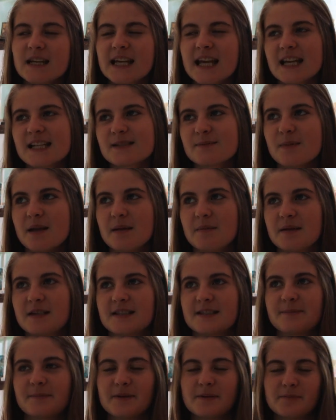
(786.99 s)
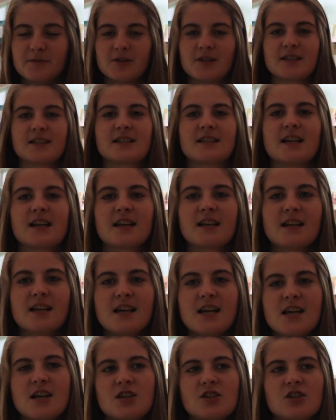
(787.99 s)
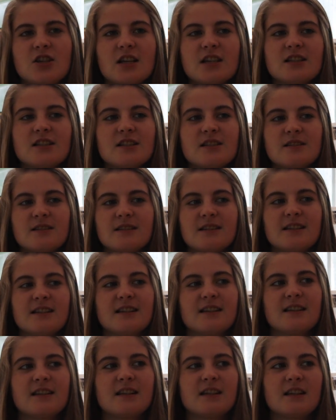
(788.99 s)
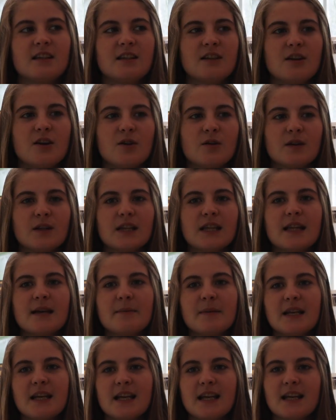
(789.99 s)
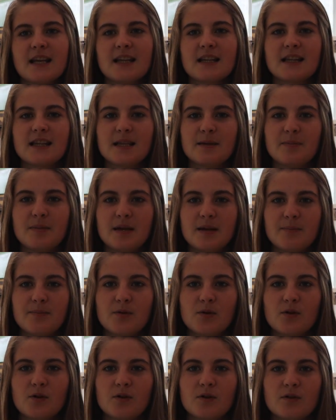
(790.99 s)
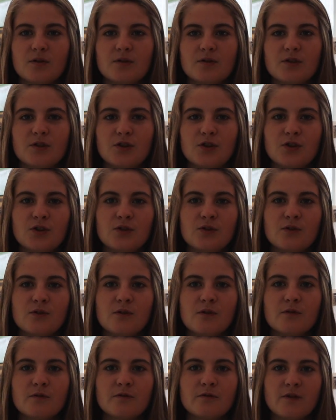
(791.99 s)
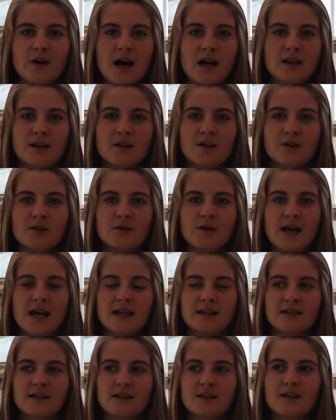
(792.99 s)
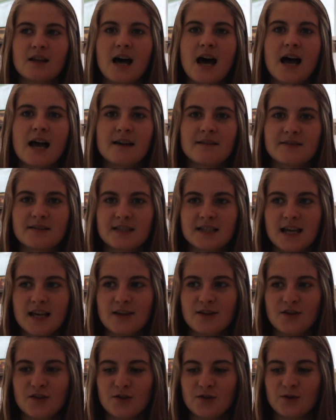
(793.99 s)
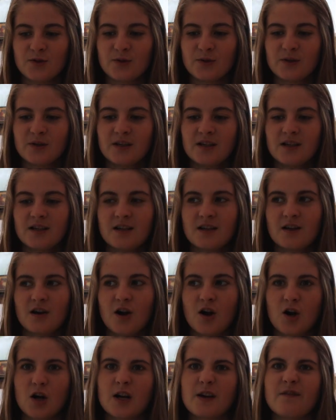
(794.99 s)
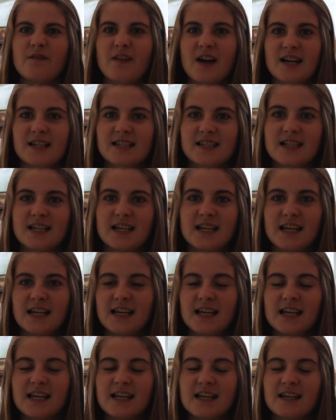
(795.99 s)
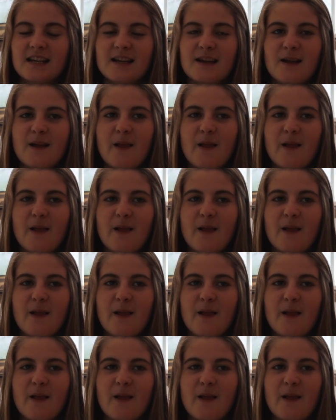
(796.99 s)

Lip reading: guess maybe it's minimalistic, just, you know, limiting the people you follow and the lives that you are invested in